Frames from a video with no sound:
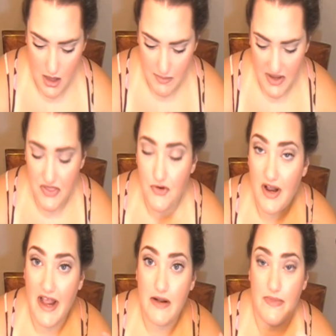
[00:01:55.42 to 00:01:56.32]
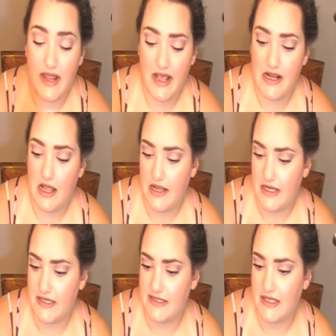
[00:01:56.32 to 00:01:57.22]
My third item that I
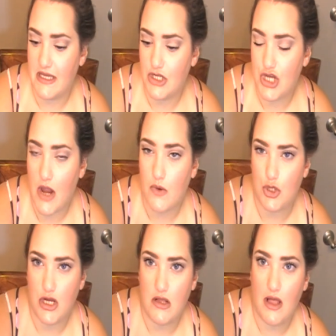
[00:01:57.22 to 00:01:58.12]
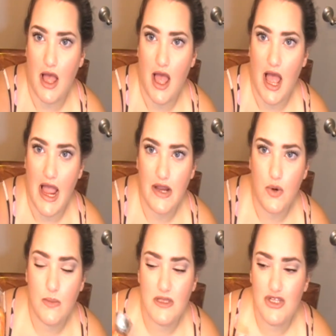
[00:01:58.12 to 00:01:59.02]
got is the shower gel. I
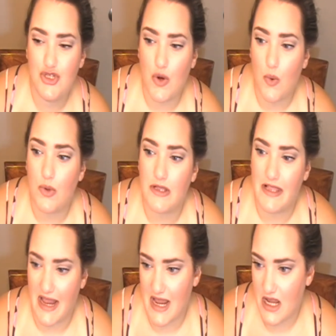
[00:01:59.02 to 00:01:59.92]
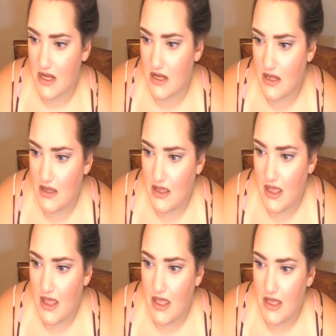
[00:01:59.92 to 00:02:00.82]
normally don't like
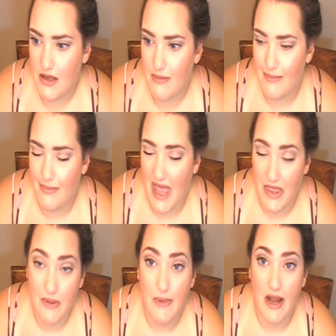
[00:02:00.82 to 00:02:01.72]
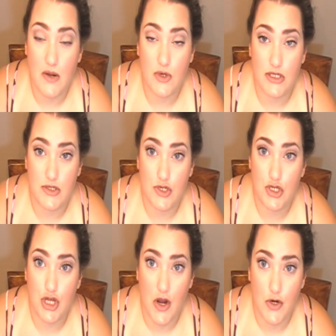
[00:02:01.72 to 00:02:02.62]
Bath and Body Works
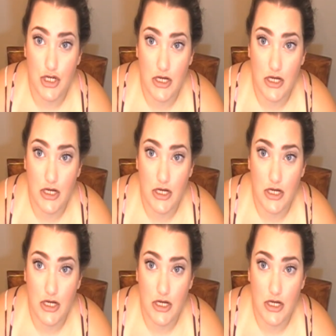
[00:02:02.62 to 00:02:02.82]
shower